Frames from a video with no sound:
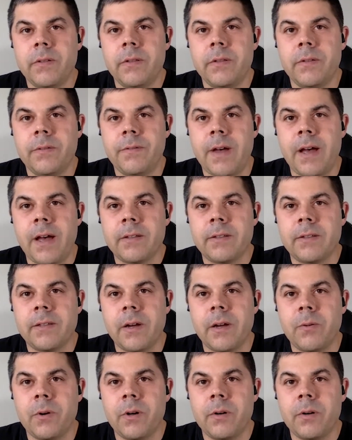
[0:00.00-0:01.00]
fact
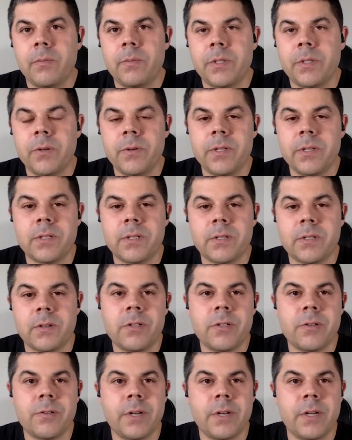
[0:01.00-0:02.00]
that we're doing
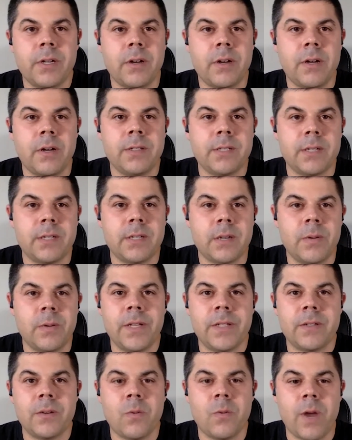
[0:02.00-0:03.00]
surgery on someone
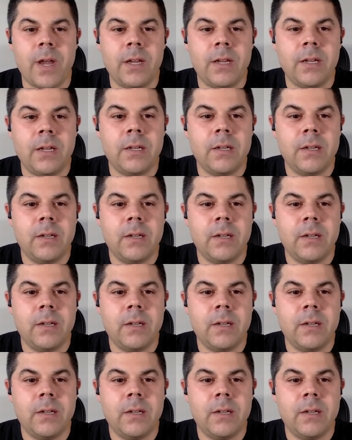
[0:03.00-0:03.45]
that's awake,